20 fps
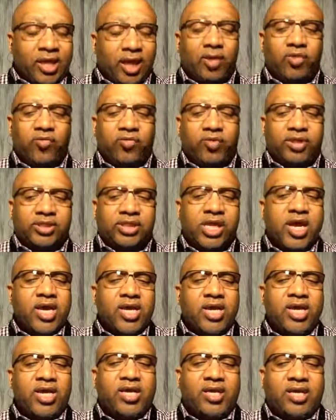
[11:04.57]
other words,
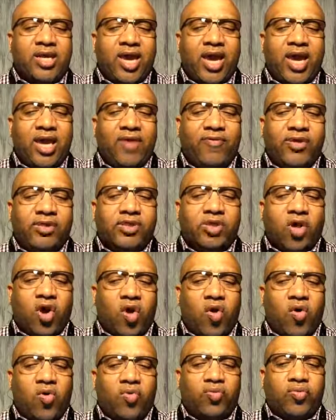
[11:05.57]
he gave his
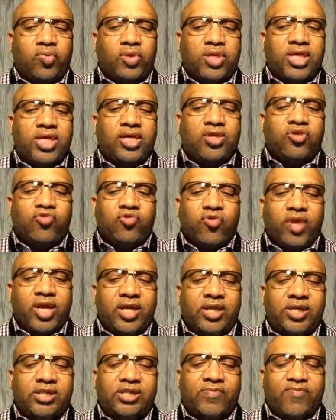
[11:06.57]
only
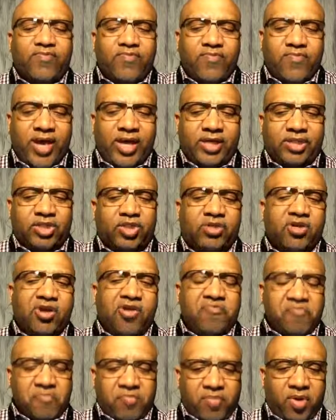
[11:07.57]
greatest measure
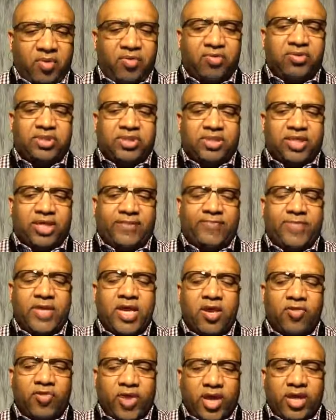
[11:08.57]
of mercy
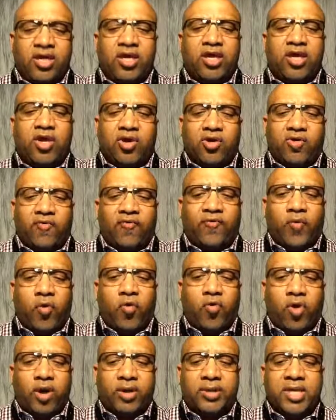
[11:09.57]
that he could
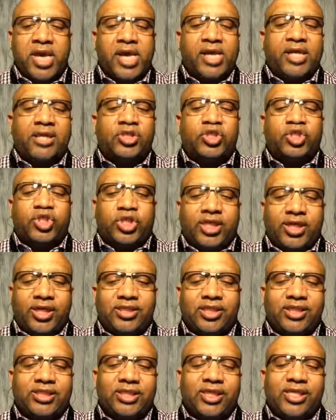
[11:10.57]
afford.
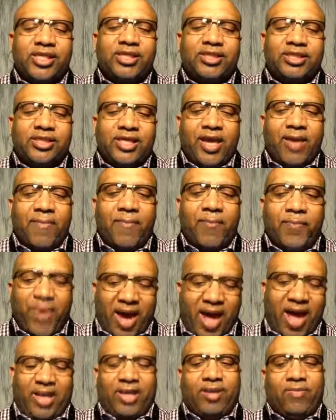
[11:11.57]
Jesus is the
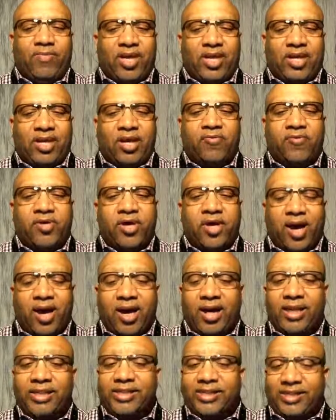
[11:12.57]
embodiment of
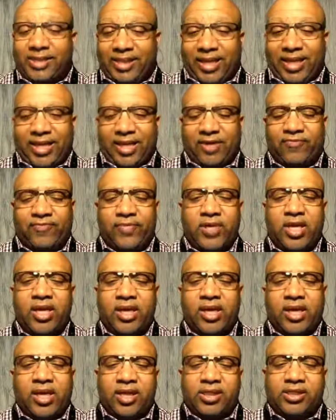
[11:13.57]
God's love.
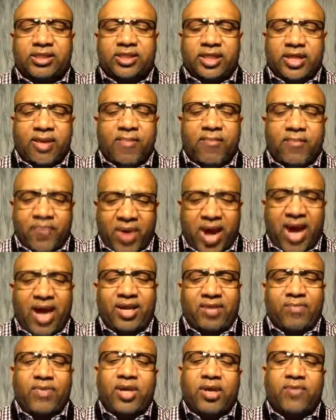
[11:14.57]
He is the
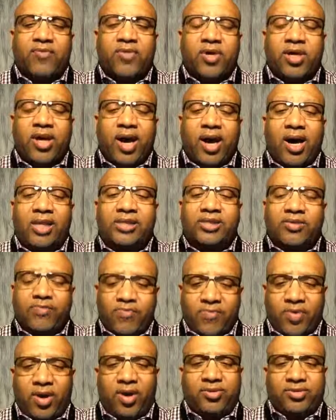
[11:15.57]
embodiment of God's
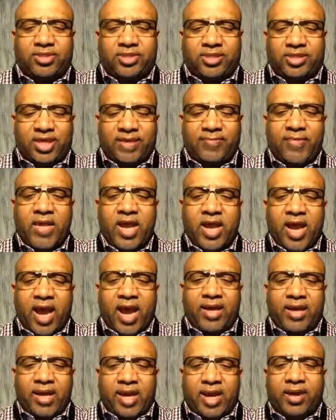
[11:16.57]
mercy.
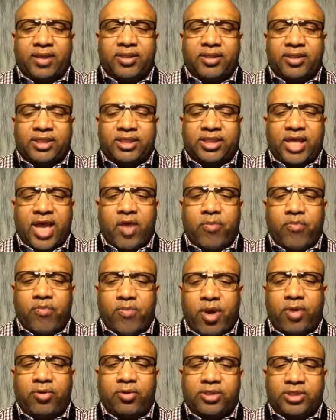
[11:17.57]
And understand
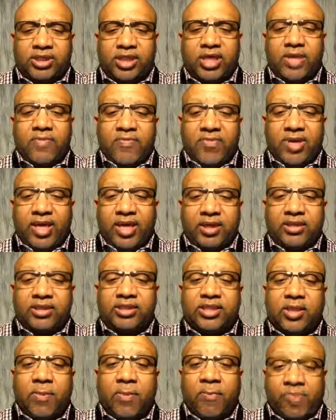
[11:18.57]
mercy
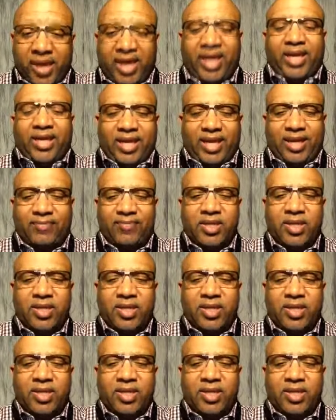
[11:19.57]
means pity.